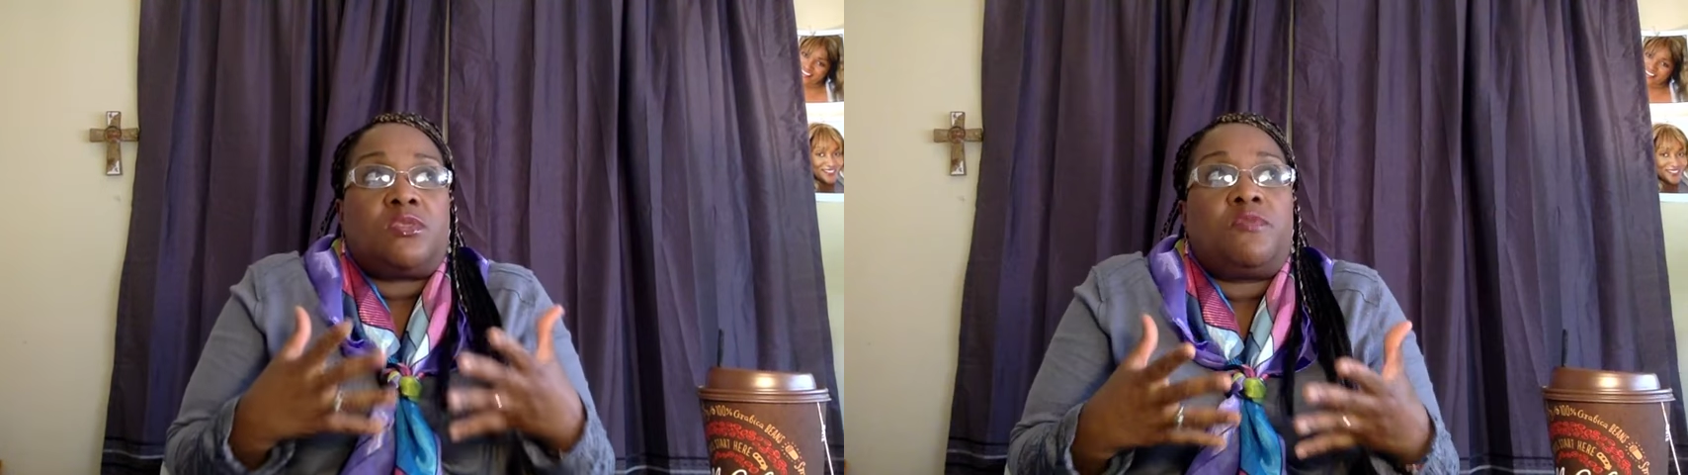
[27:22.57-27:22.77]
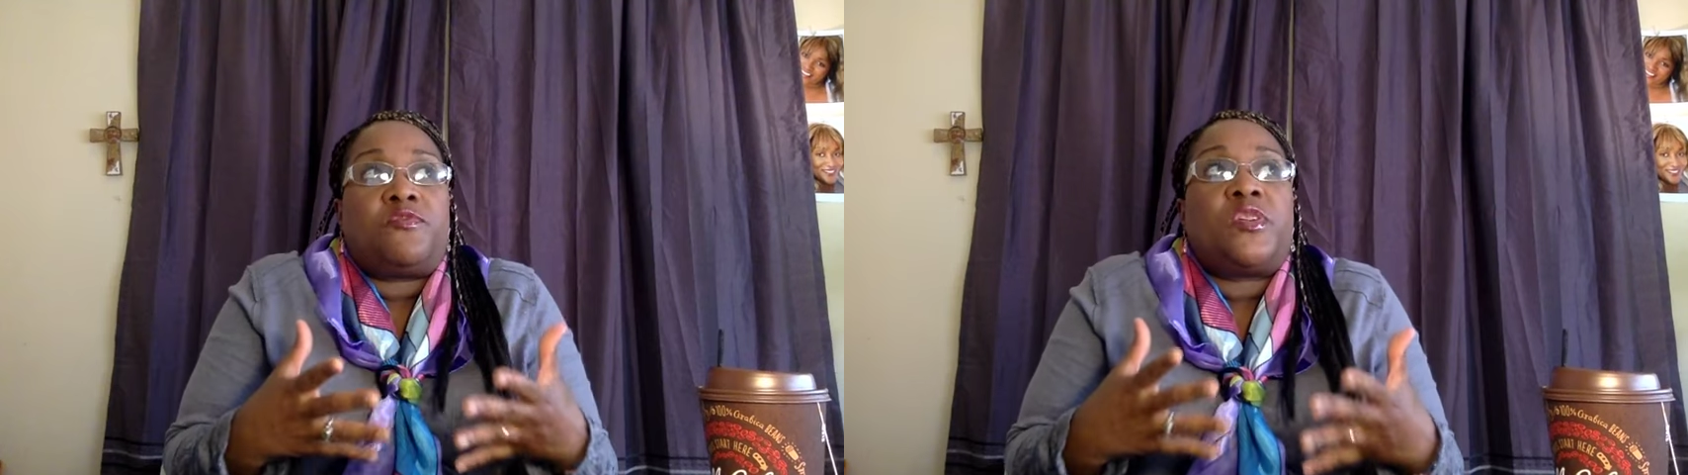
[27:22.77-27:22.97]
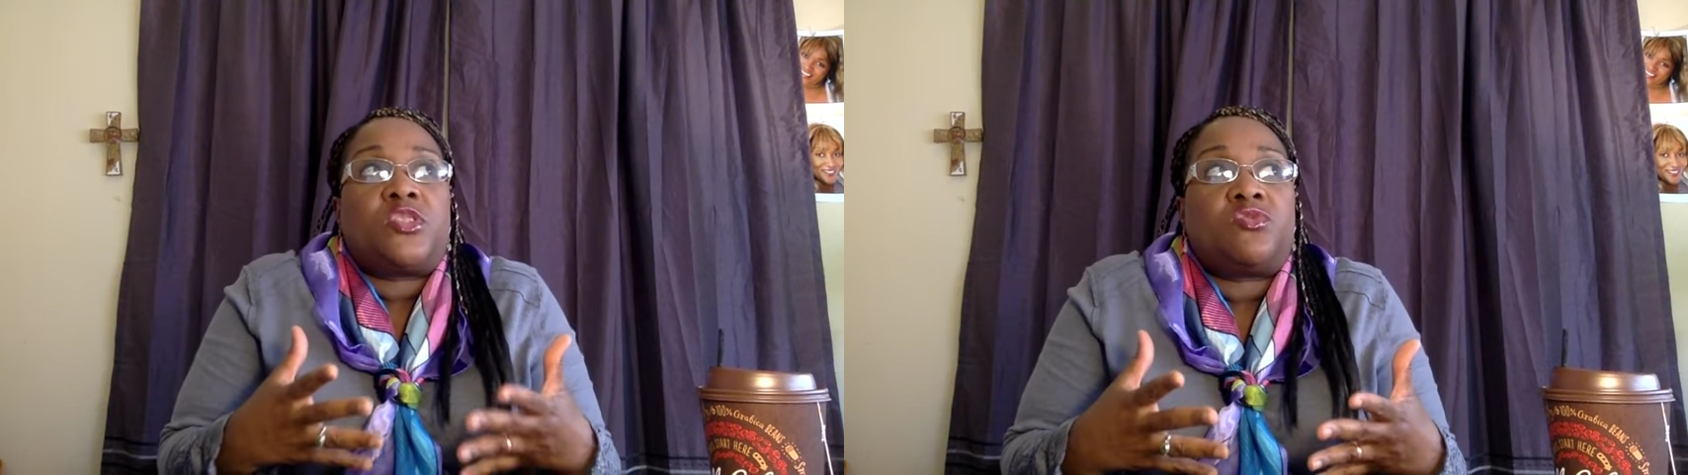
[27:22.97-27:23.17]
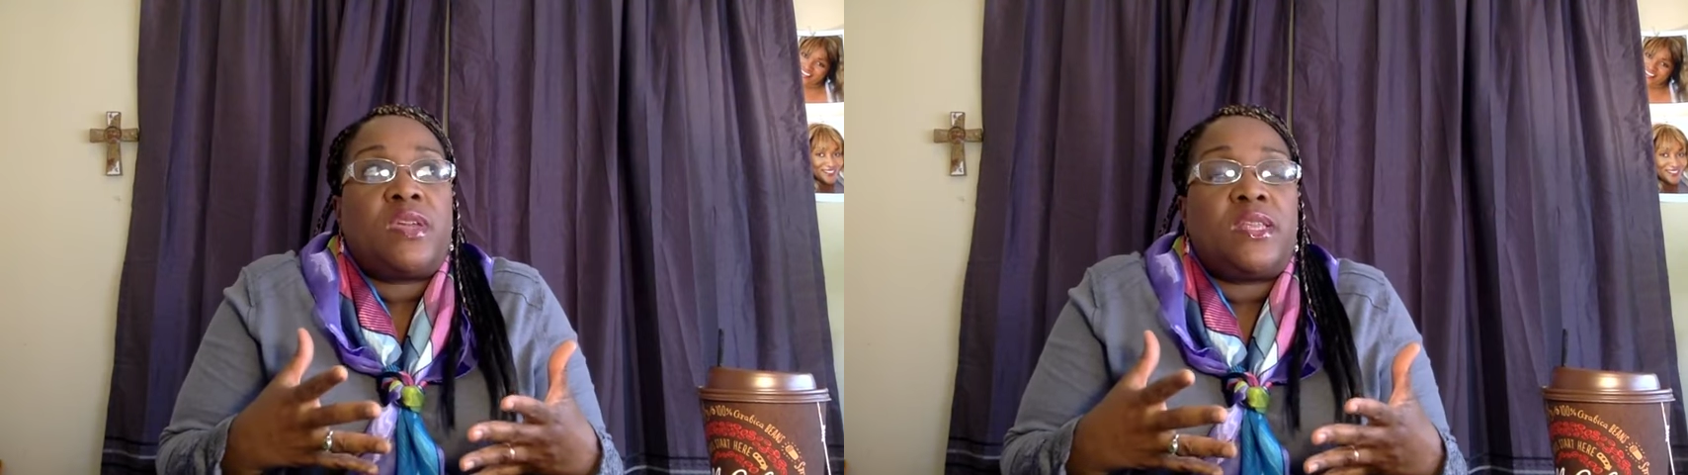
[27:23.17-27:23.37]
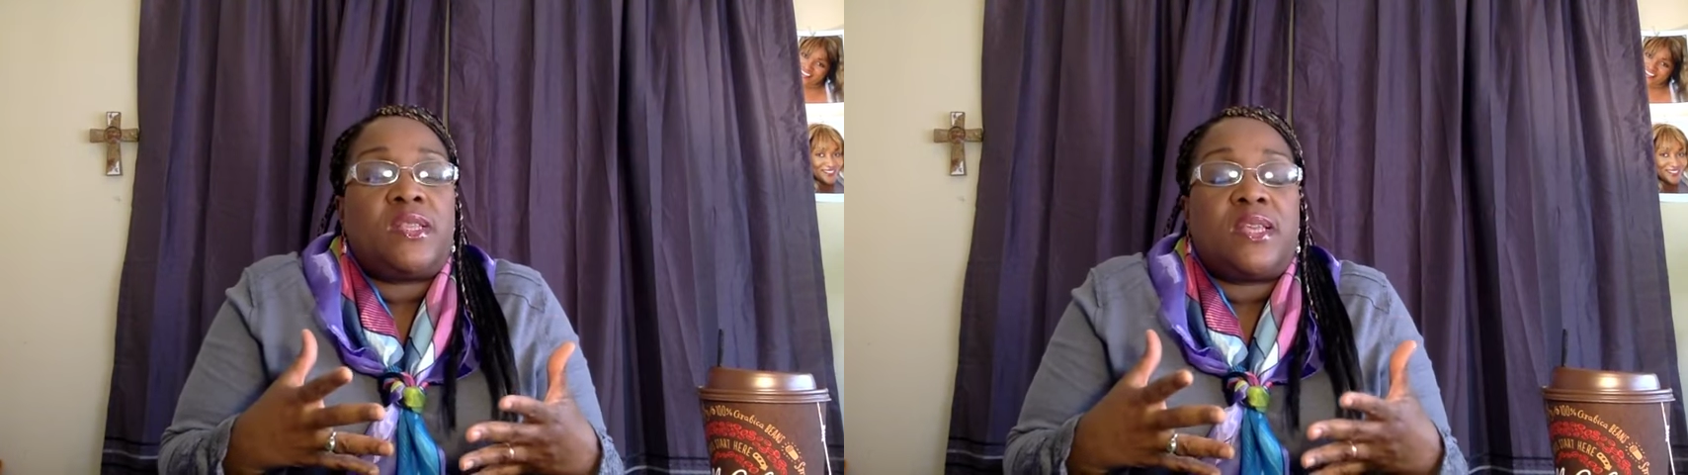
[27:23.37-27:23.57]

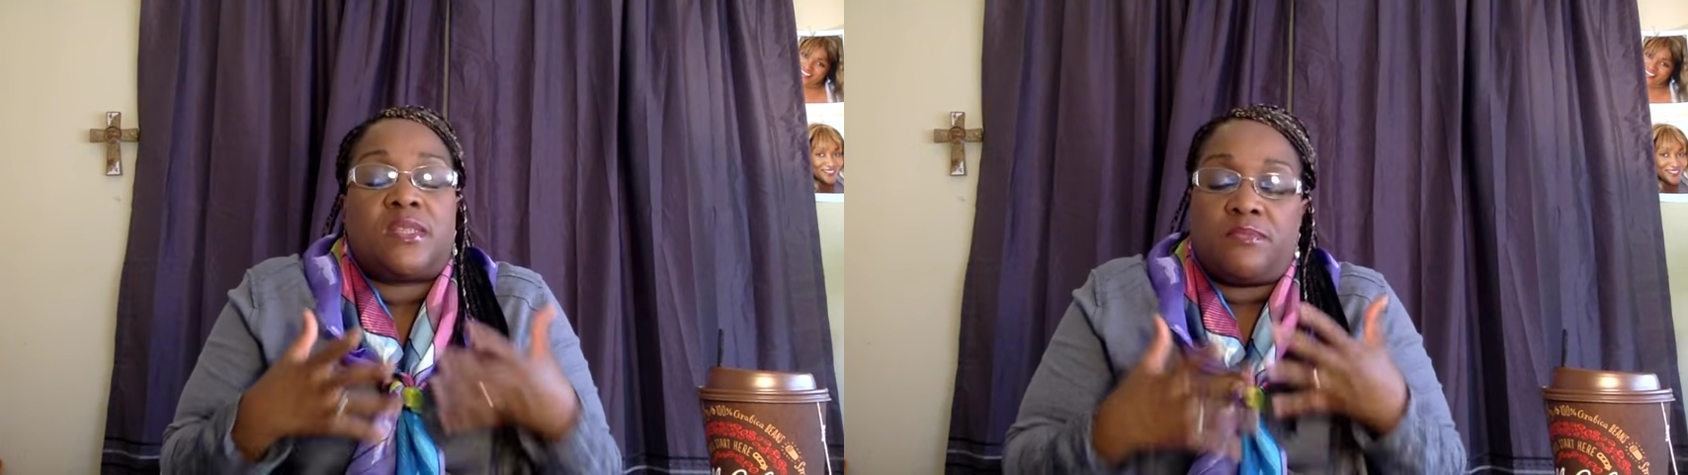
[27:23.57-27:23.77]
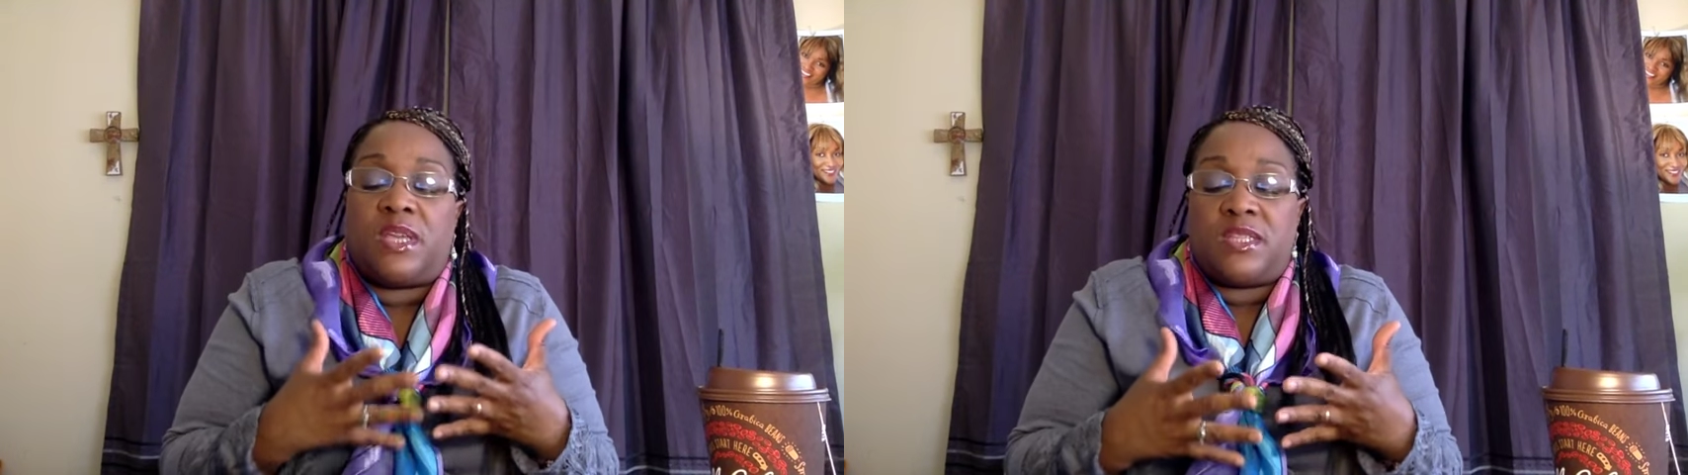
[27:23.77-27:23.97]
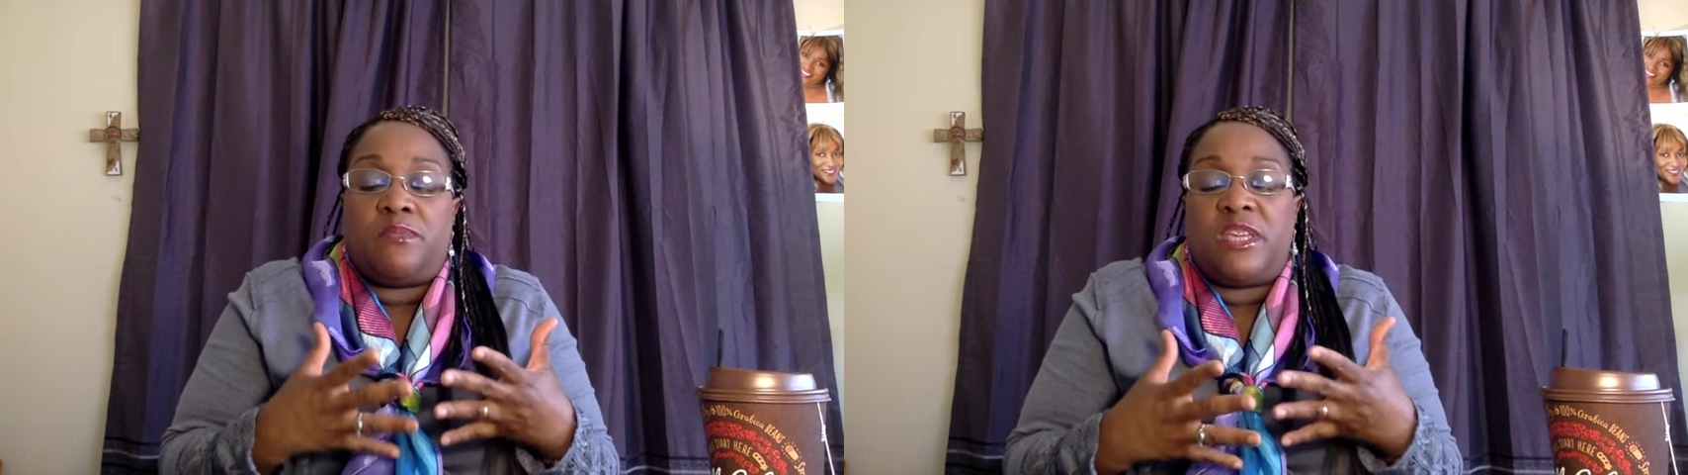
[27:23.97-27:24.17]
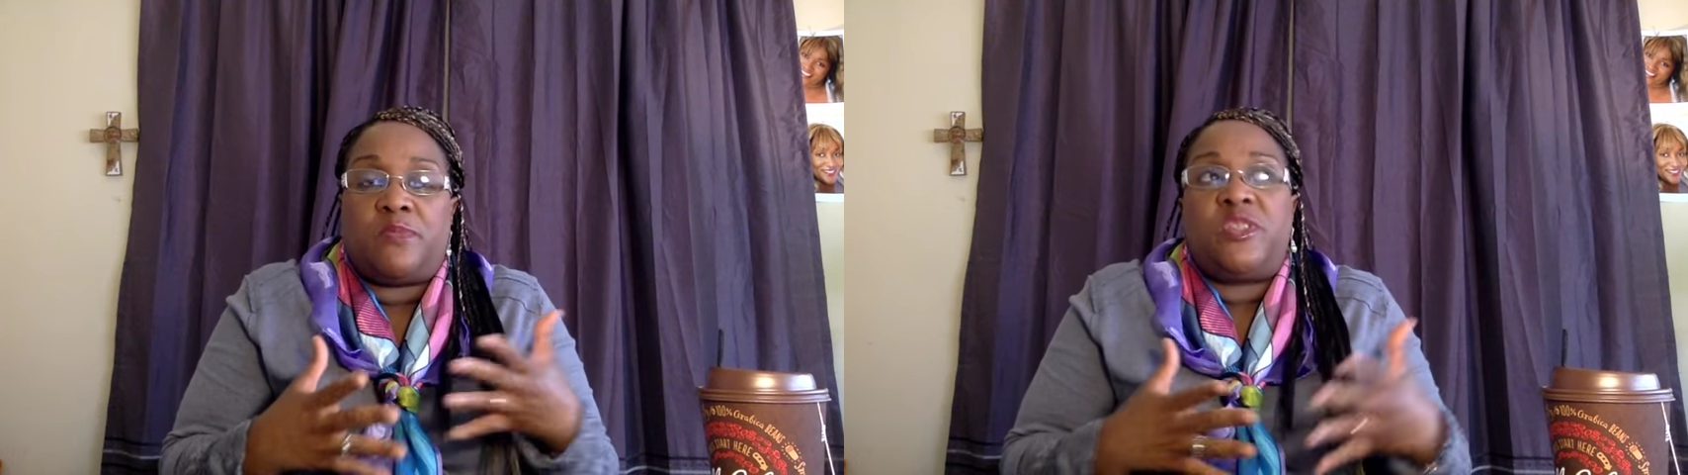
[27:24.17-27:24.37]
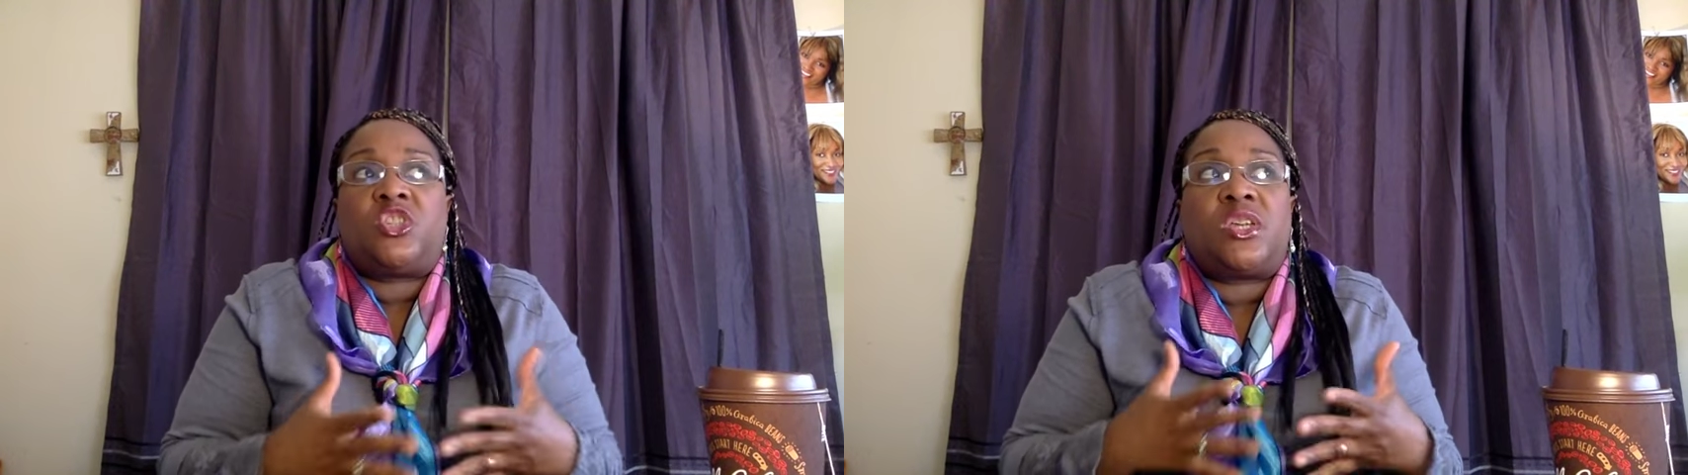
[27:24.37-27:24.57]
frustrated that sometimes it makes
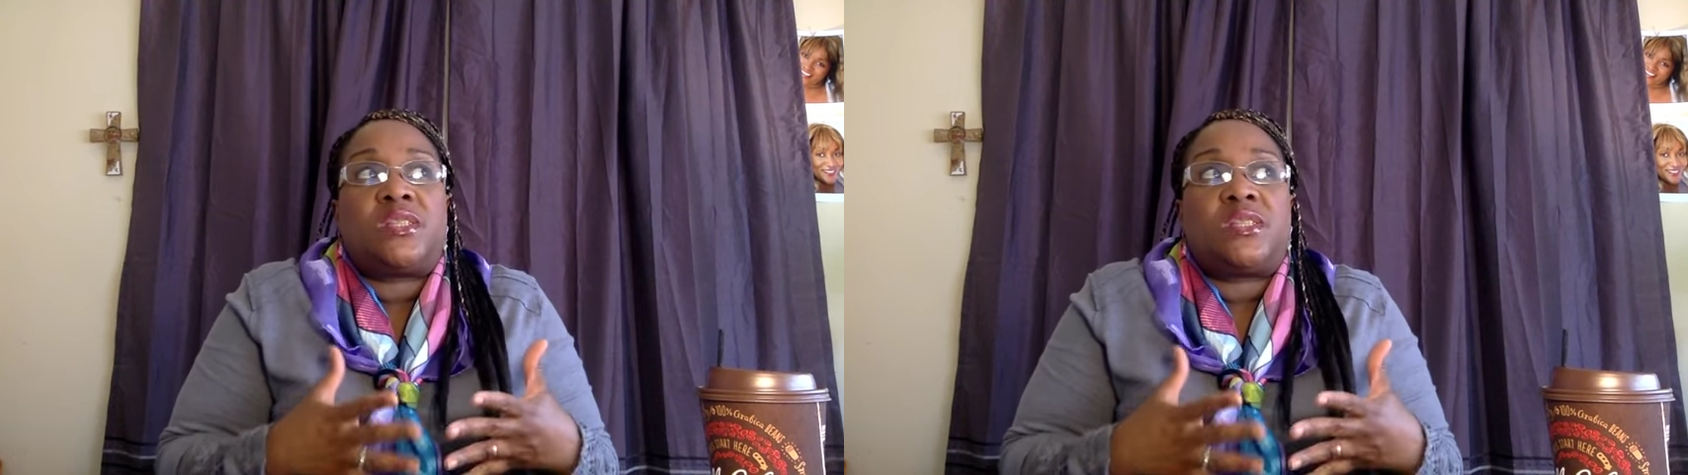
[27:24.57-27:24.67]
me shut